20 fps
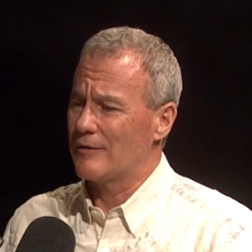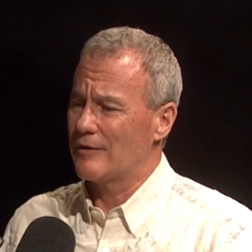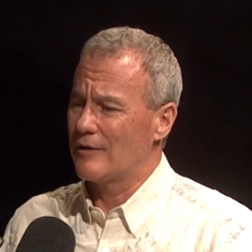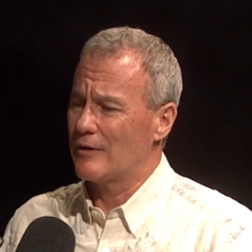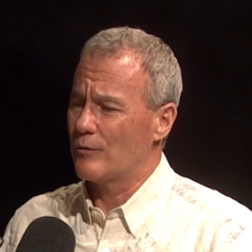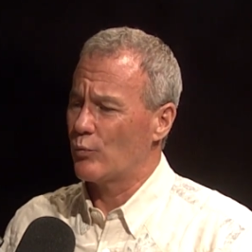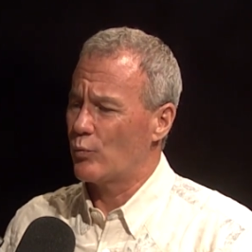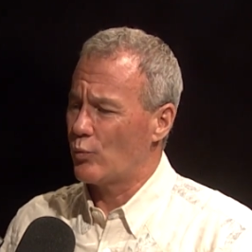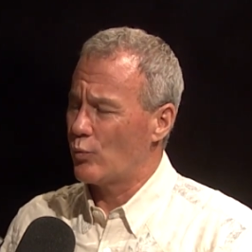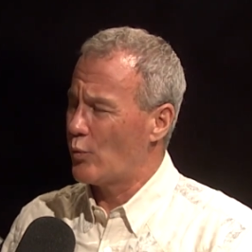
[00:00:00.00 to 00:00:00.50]

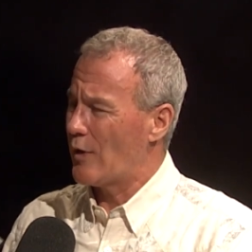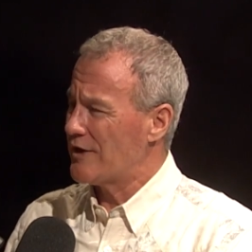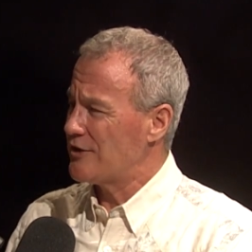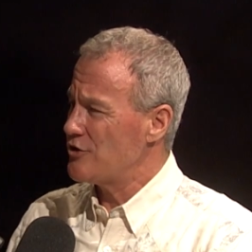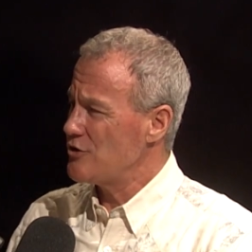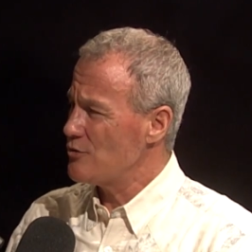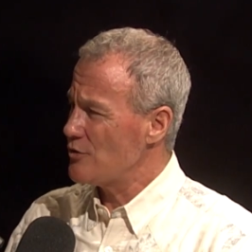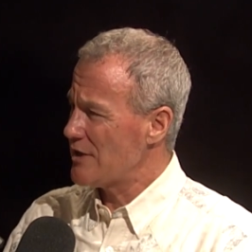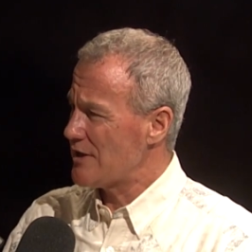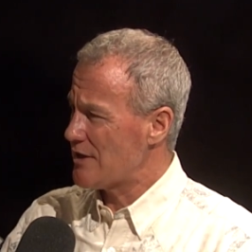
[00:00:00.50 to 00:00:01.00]
When
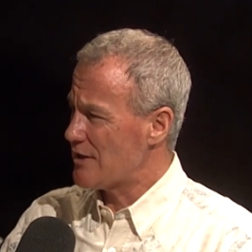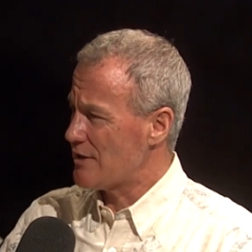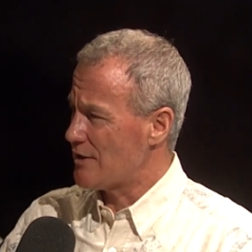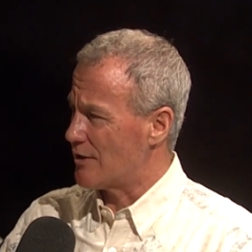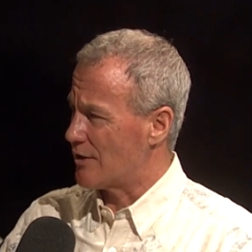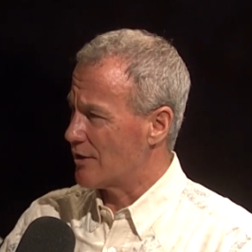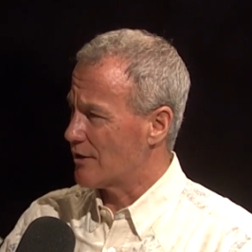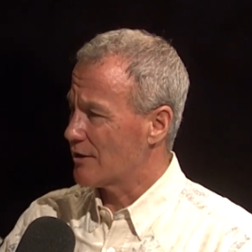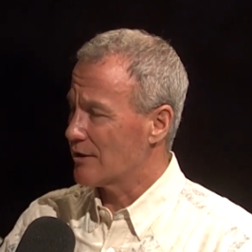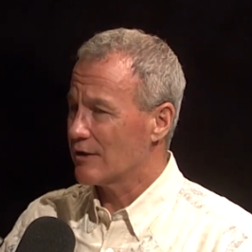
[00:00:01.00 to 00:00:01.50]
you
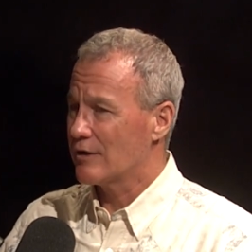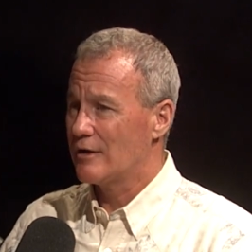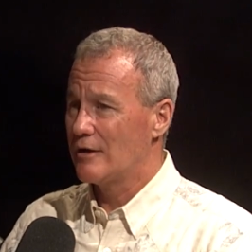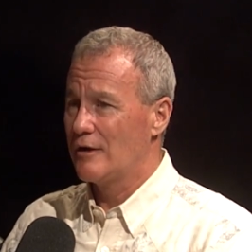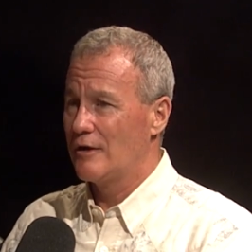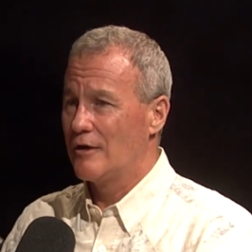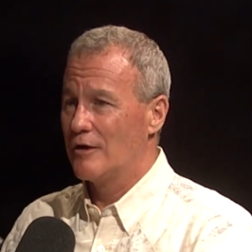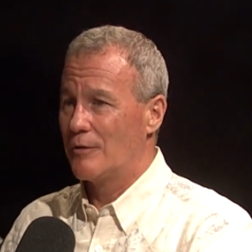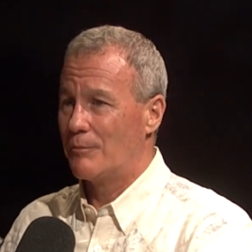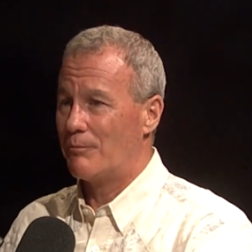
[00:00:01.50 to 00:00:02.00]
hear
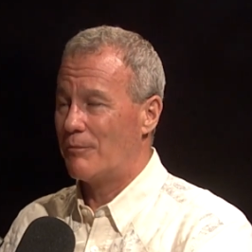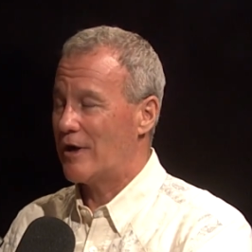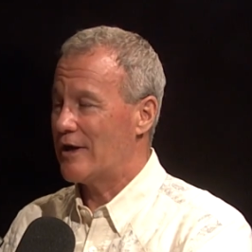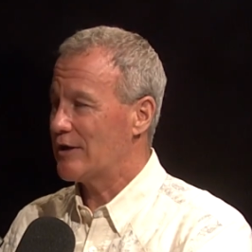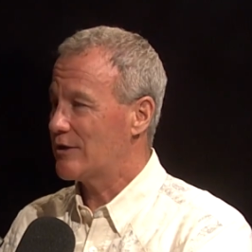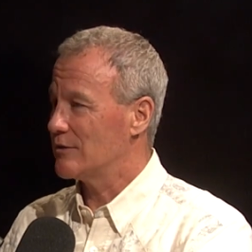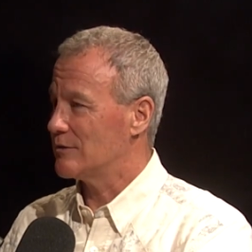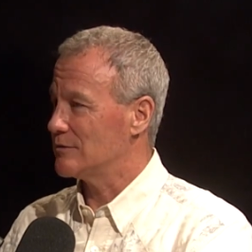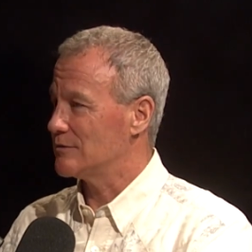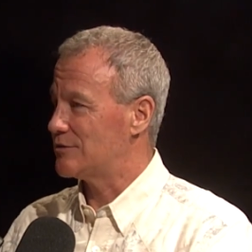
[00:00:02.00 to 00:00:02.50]

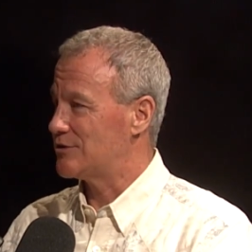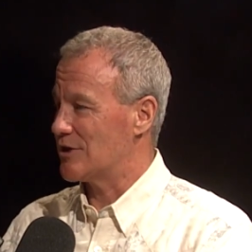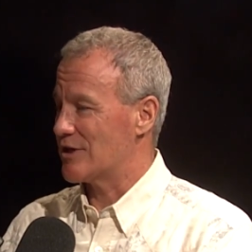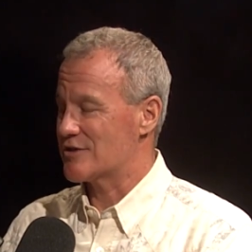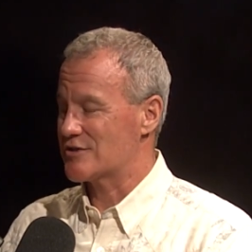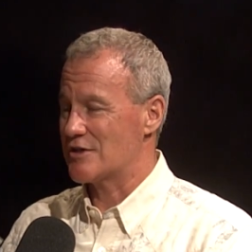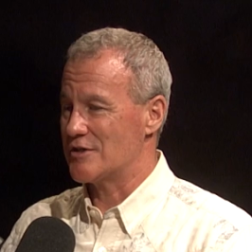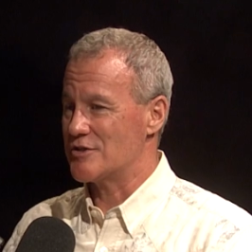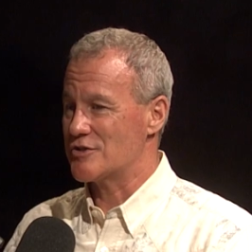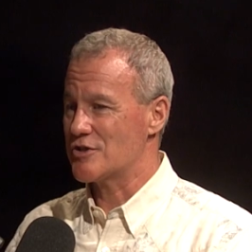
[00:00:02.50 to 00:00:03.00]
Michael,
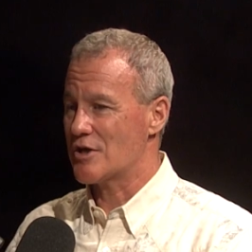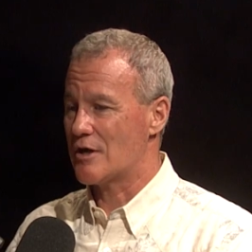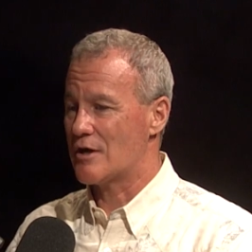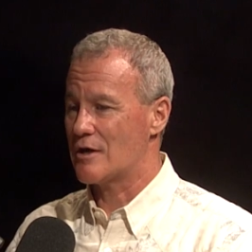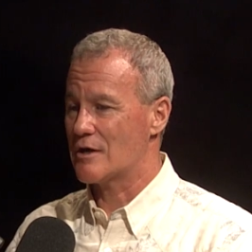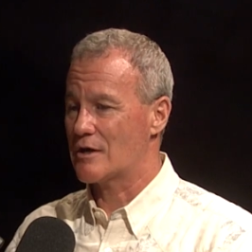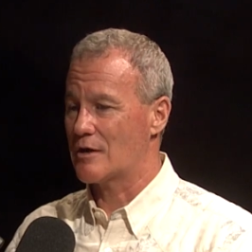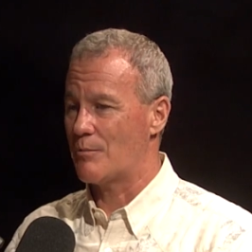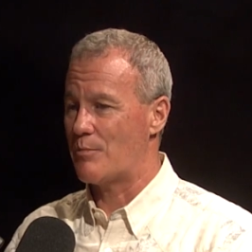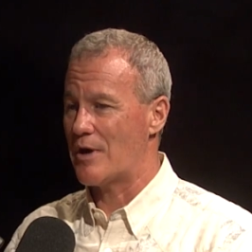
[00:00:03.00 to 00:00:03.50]
Justin,
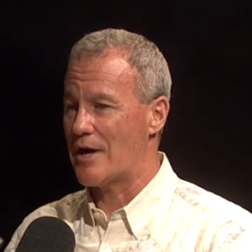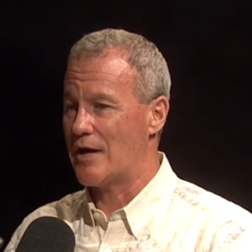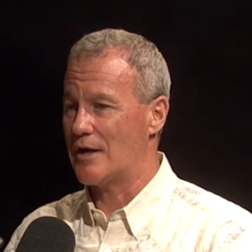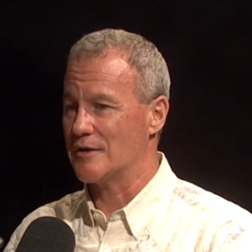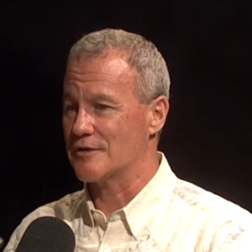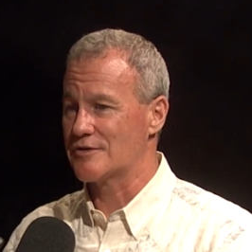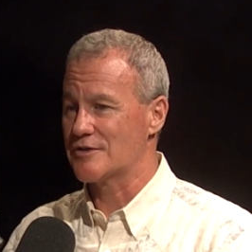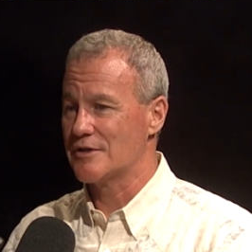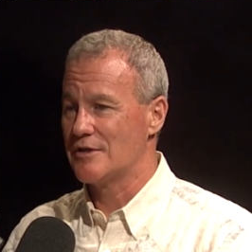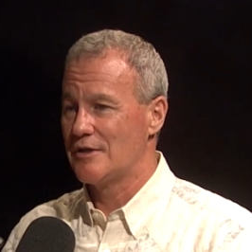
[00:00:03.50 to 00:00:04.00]
talk
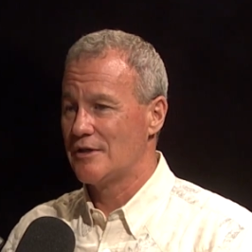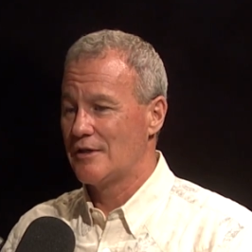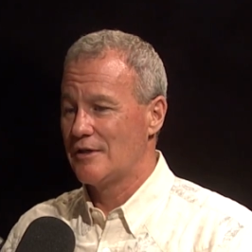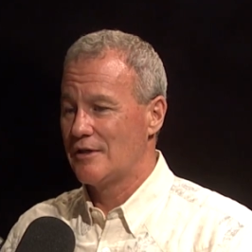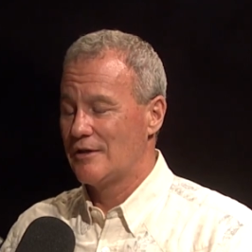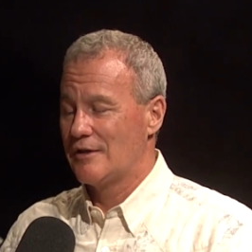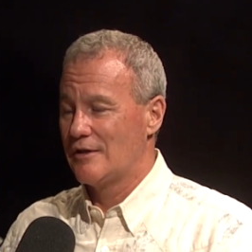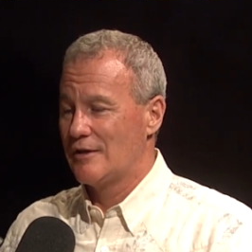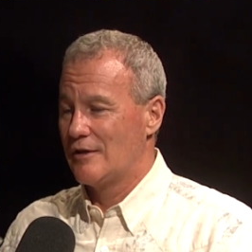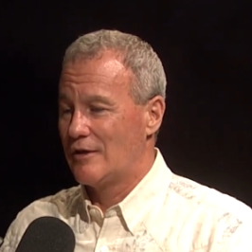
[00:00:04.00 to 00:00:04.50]
about
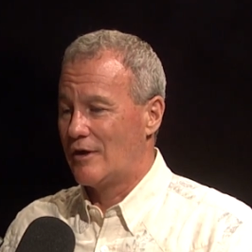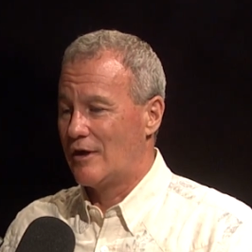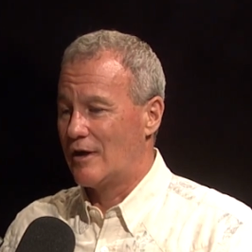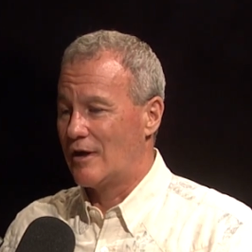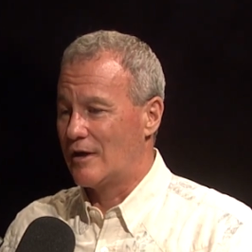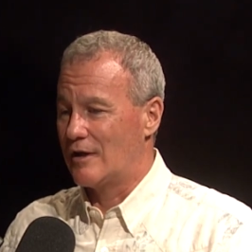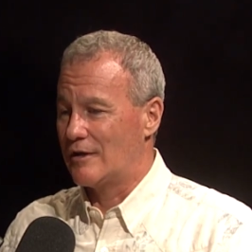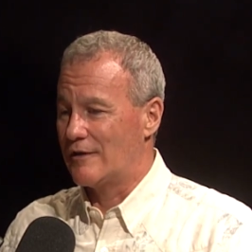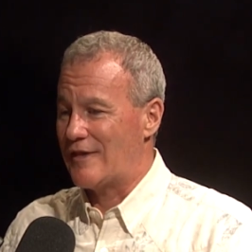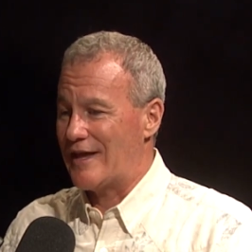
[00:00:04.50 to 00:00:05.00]

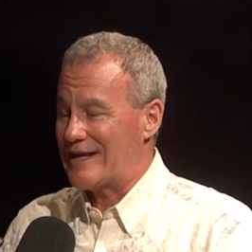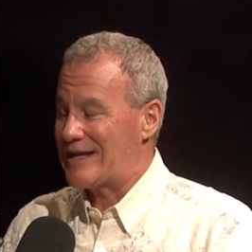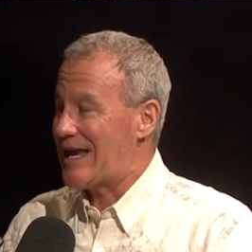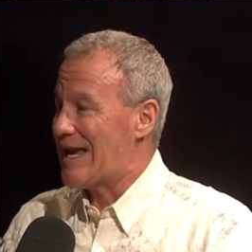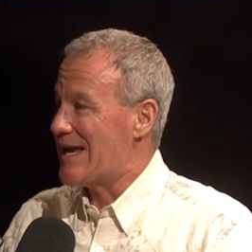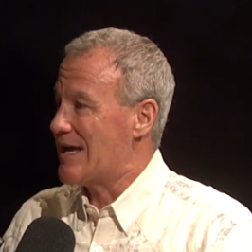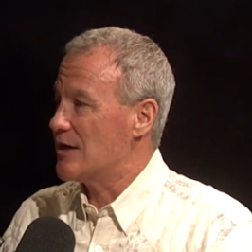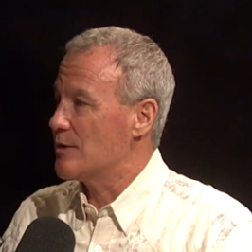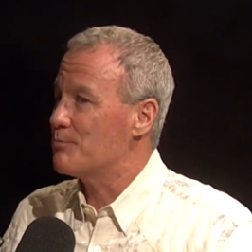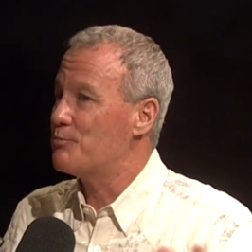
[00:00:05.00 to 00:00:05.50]
they
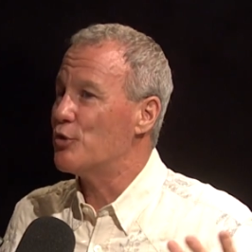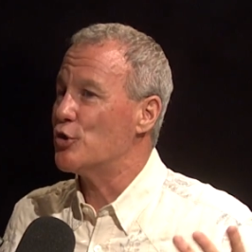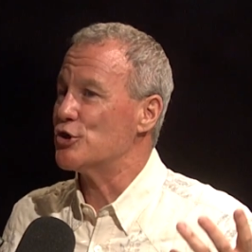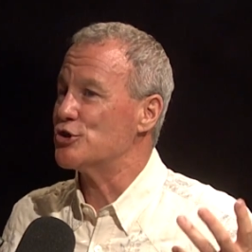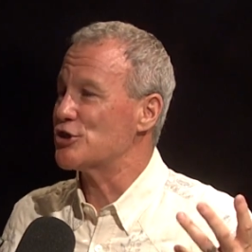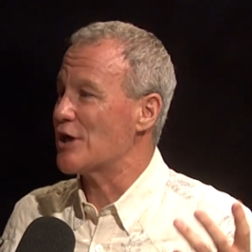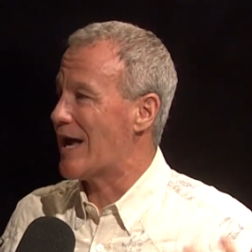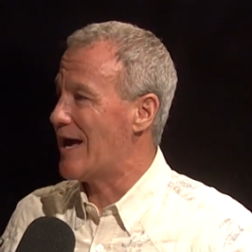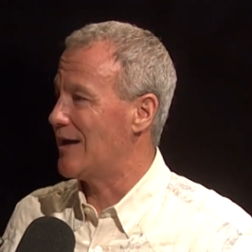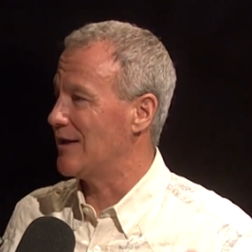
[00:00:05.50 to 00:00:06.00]
can't
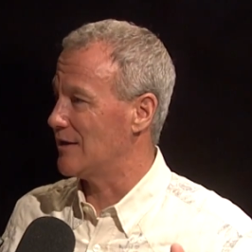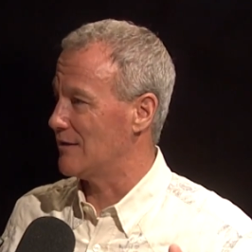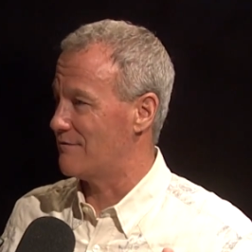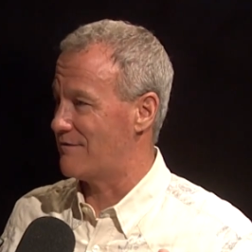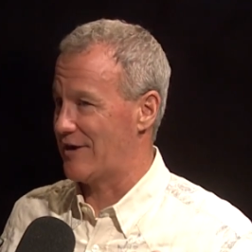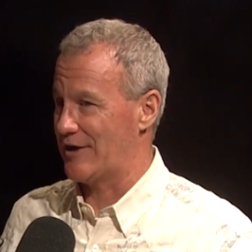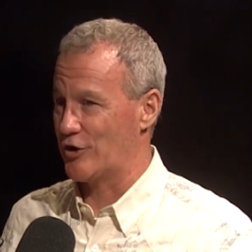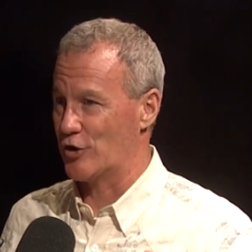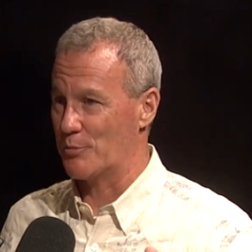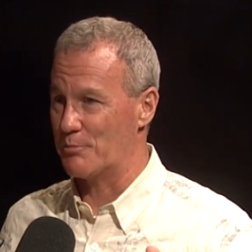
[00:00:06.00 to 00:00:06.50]
push
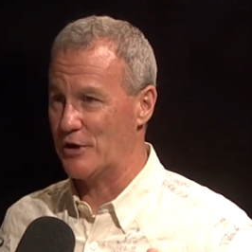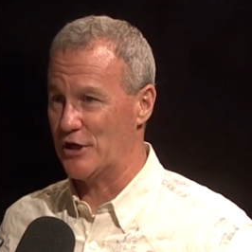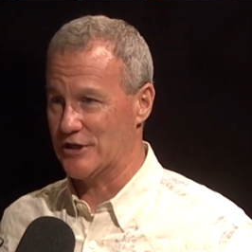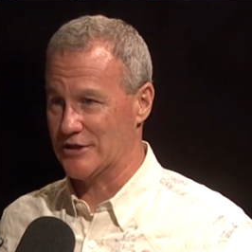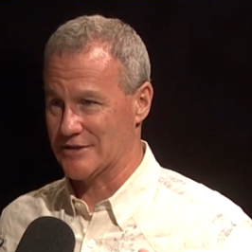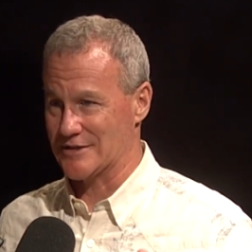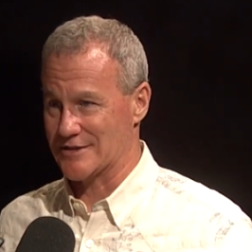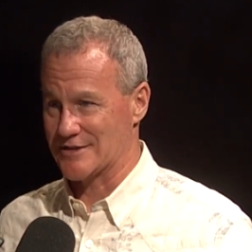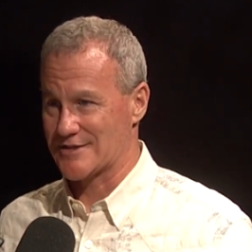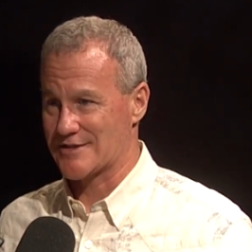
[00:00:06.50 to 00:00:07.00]
elevator
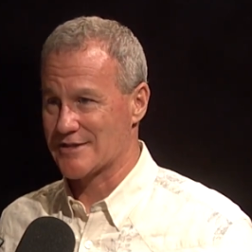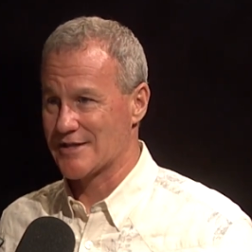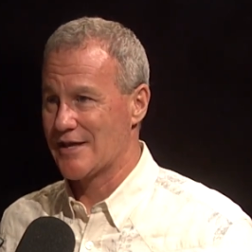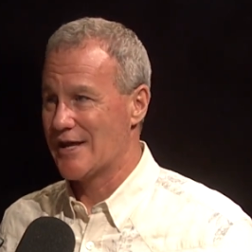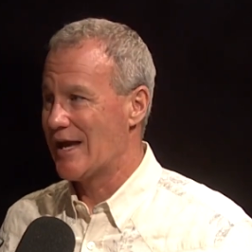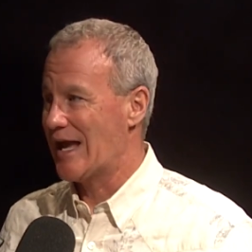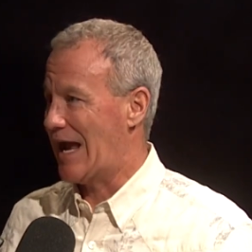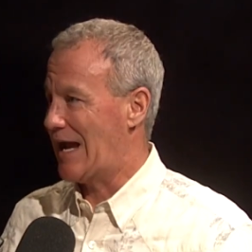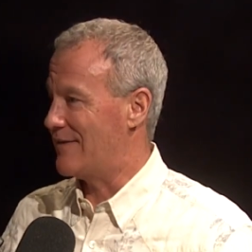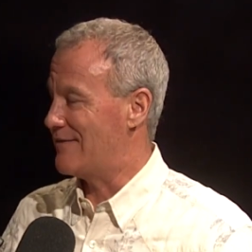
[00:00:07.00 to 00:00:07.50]
buttons
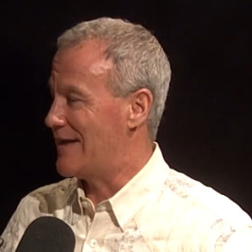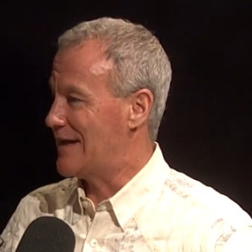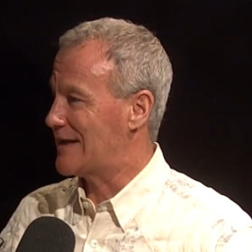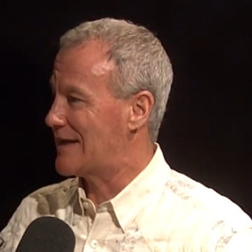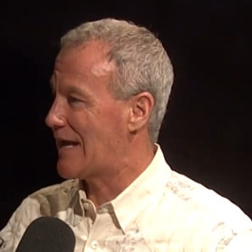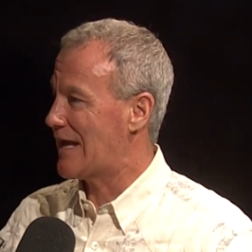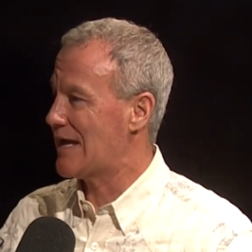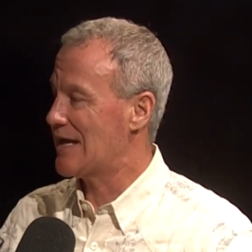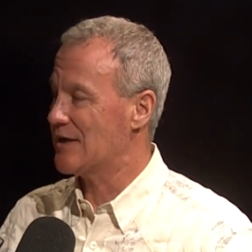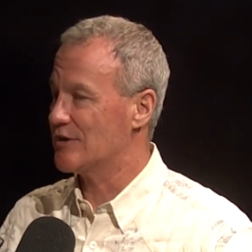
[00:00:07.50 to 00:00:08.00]
and they
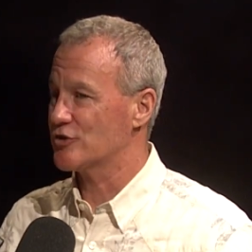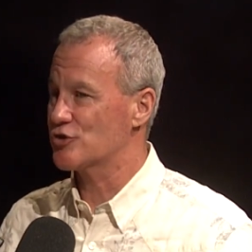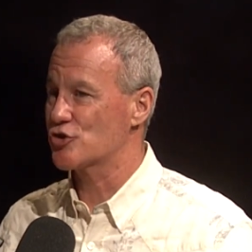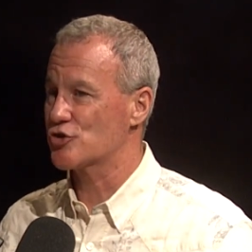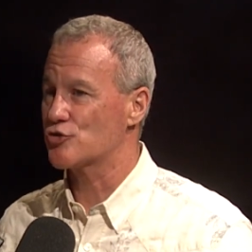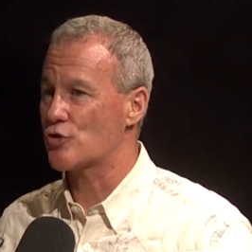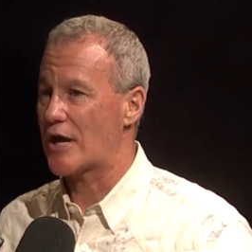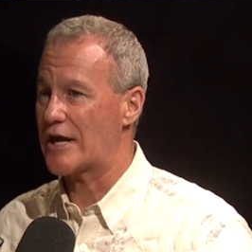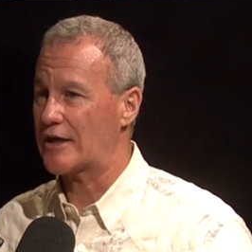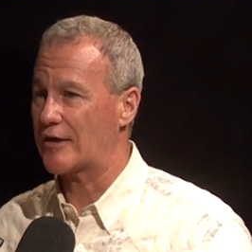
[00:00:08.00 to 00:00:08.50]
can't
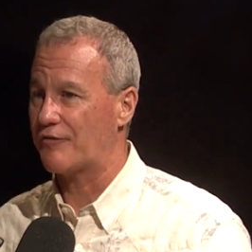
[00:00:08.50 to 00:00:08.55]
strike